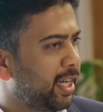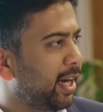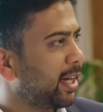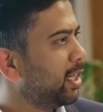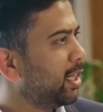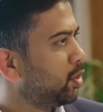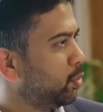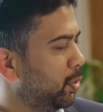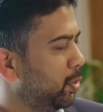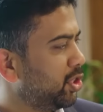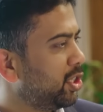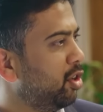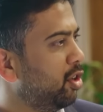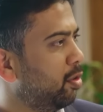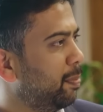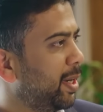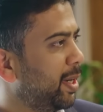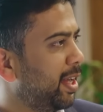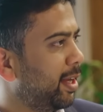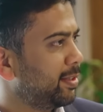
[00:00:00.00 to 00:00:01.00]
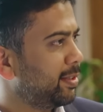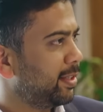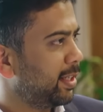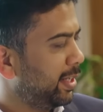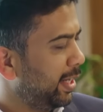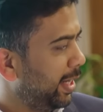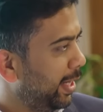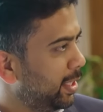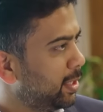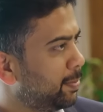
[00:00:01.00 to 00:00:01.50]
targets which government has
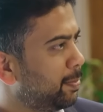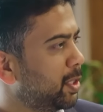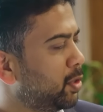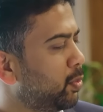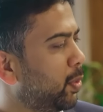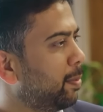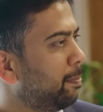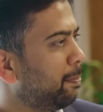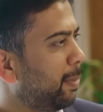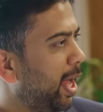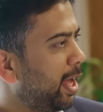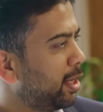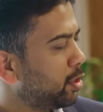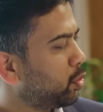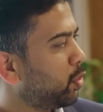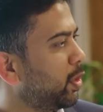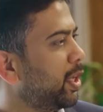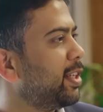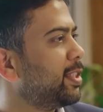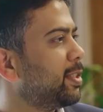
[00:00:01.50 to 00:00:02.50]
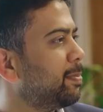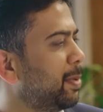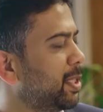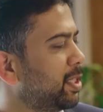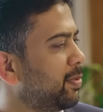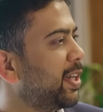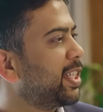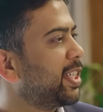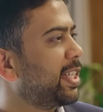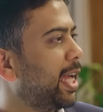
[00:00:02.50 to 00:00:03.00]
set? Any specific plans or any
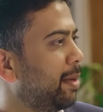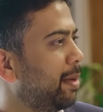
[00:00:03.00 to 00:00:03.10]
specific